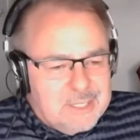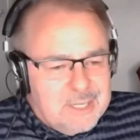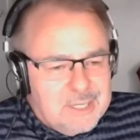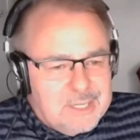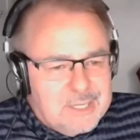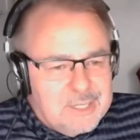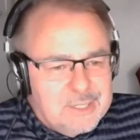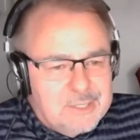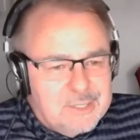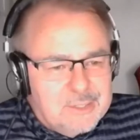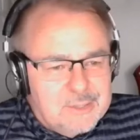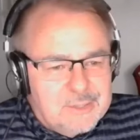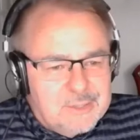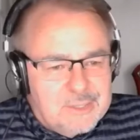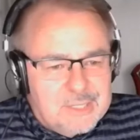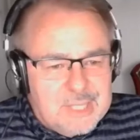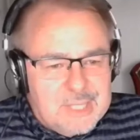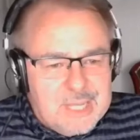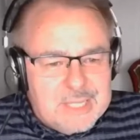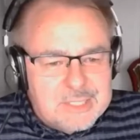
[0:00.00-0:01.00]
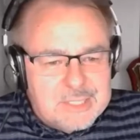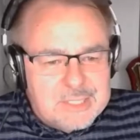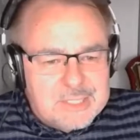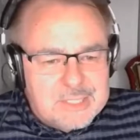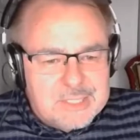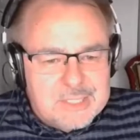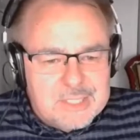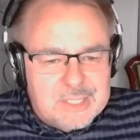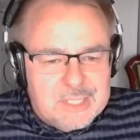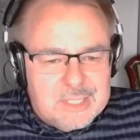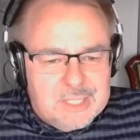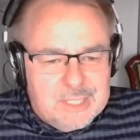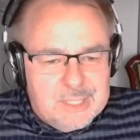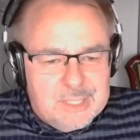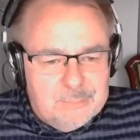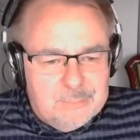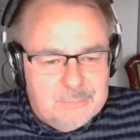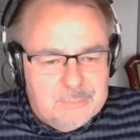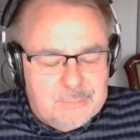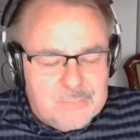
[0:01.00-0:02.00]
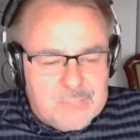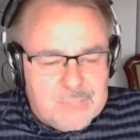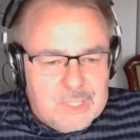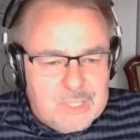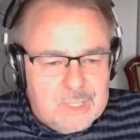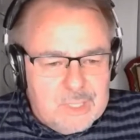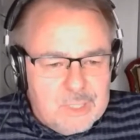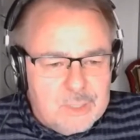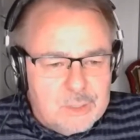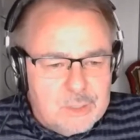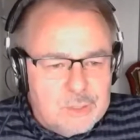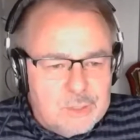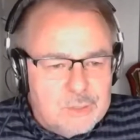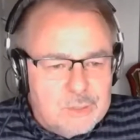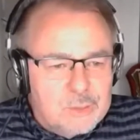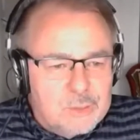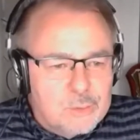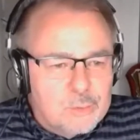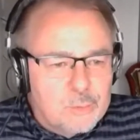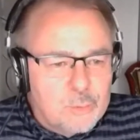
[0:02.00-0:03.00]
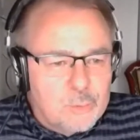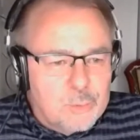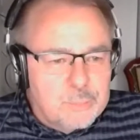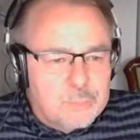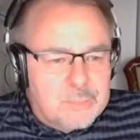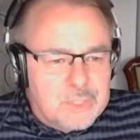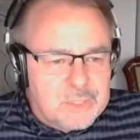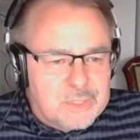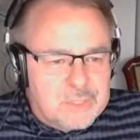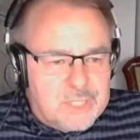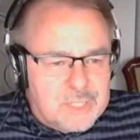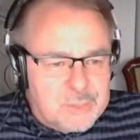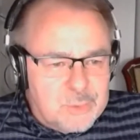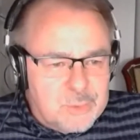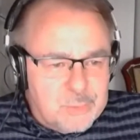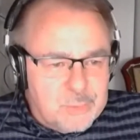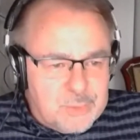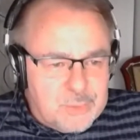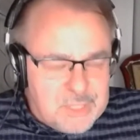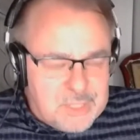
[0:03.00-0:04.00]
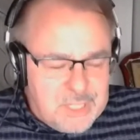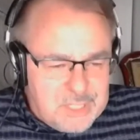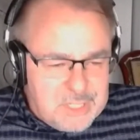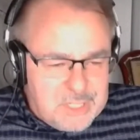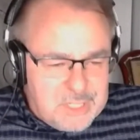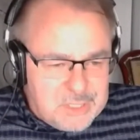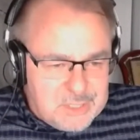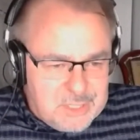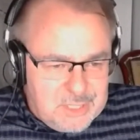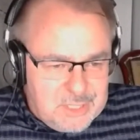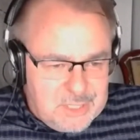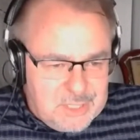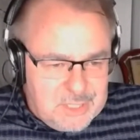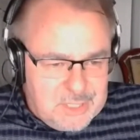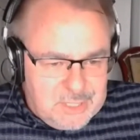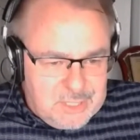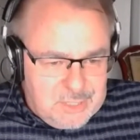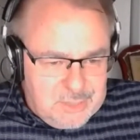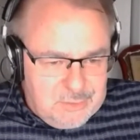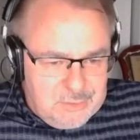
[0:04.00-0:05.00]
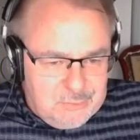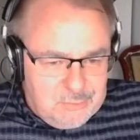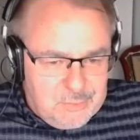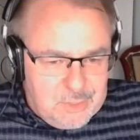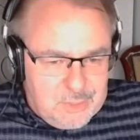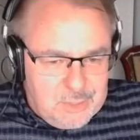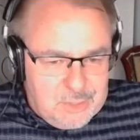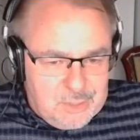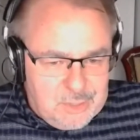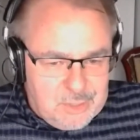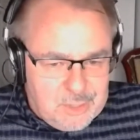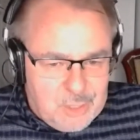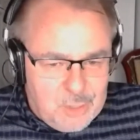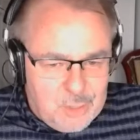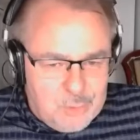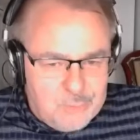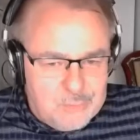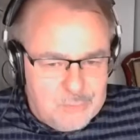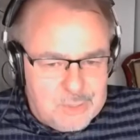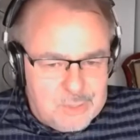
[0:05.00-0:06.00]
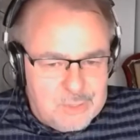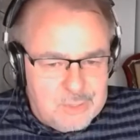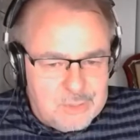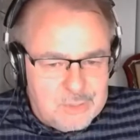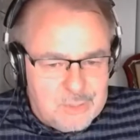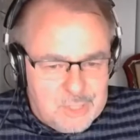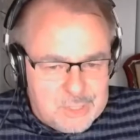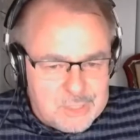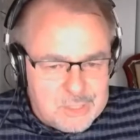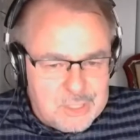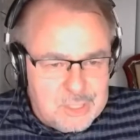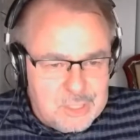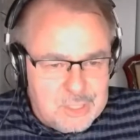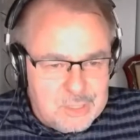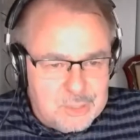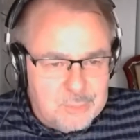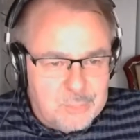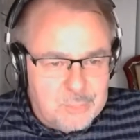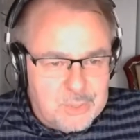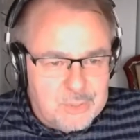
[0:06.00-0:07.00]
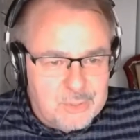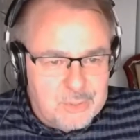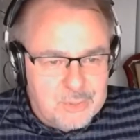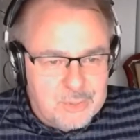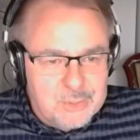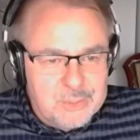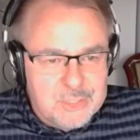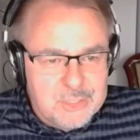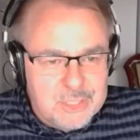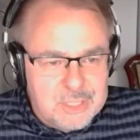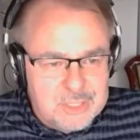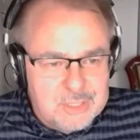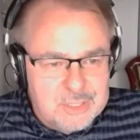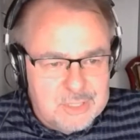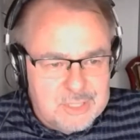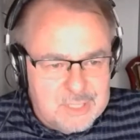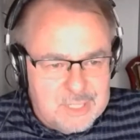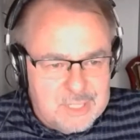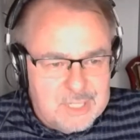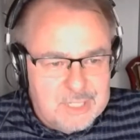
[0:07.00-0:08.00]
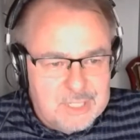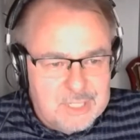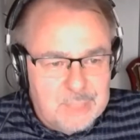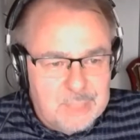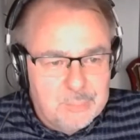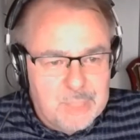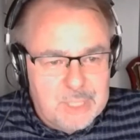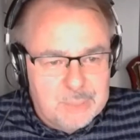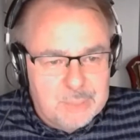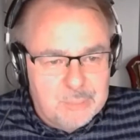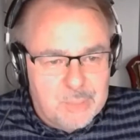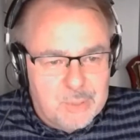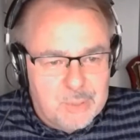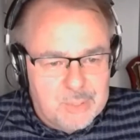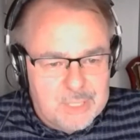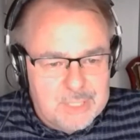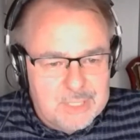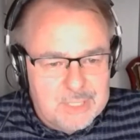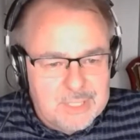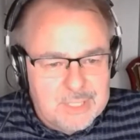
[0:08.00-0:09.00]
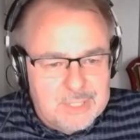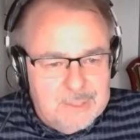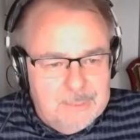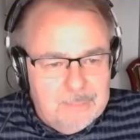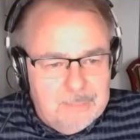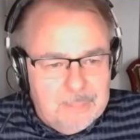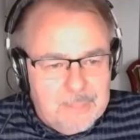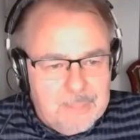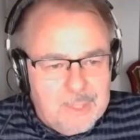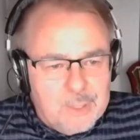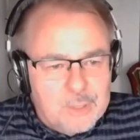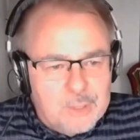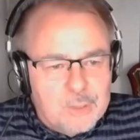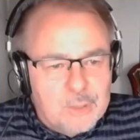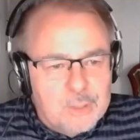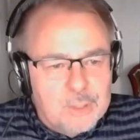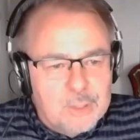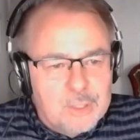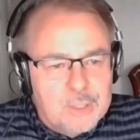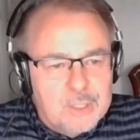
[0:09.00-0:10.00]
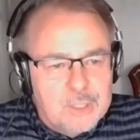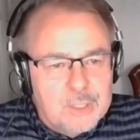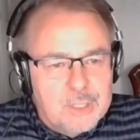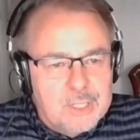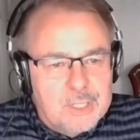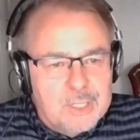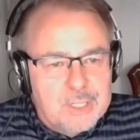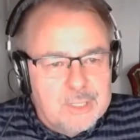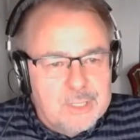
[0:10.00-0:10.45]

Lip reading: that the group that does all the testing for COVID-19, the pathology and their peak body, got